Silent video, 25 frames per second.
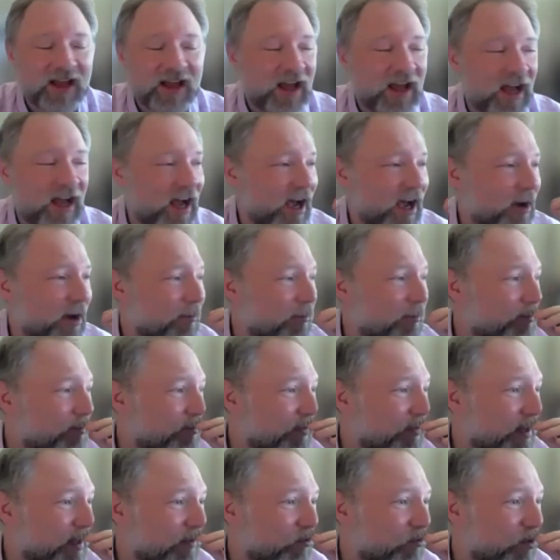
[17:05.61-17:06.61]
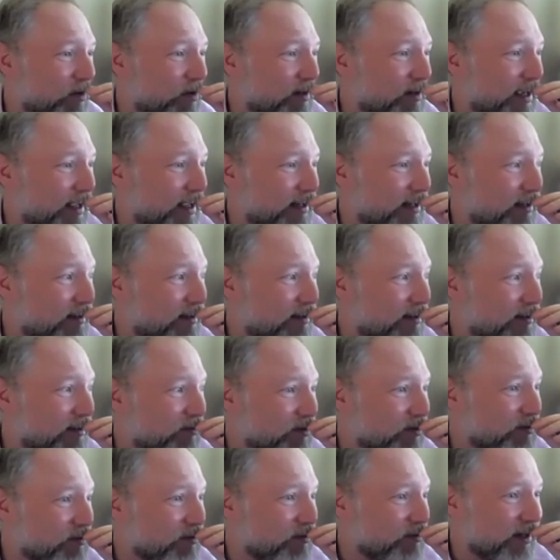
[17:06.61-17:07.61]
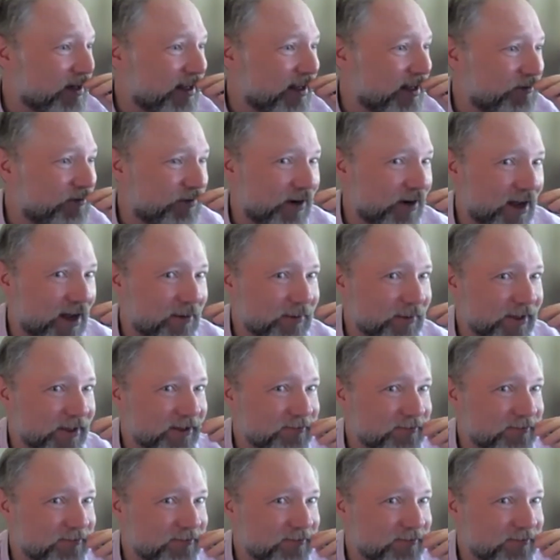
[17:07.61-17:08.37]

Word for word: um, related r- related phenomena.